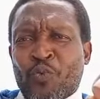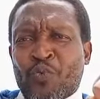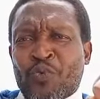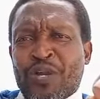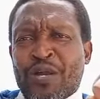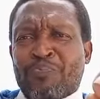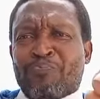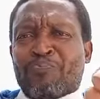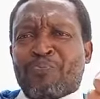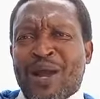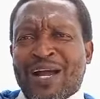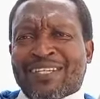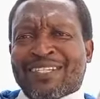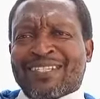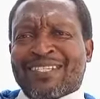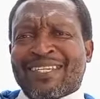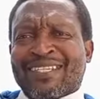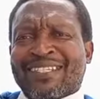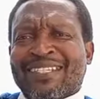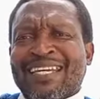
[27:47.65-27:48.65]
They
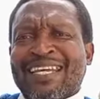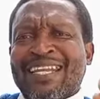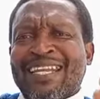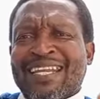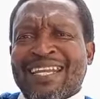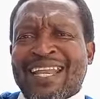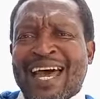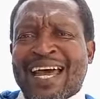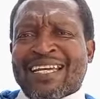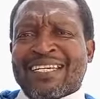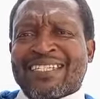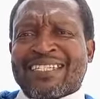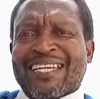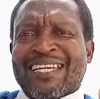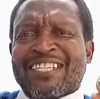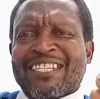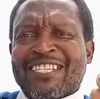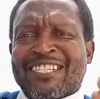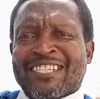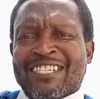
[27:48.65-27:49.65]
practice in lies
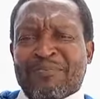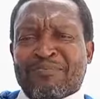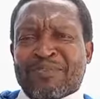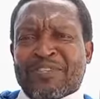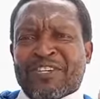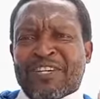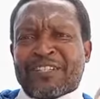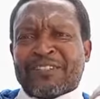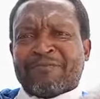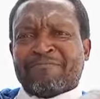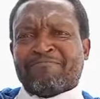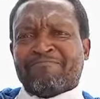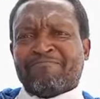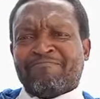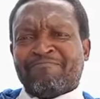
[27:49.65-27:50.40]
and deception.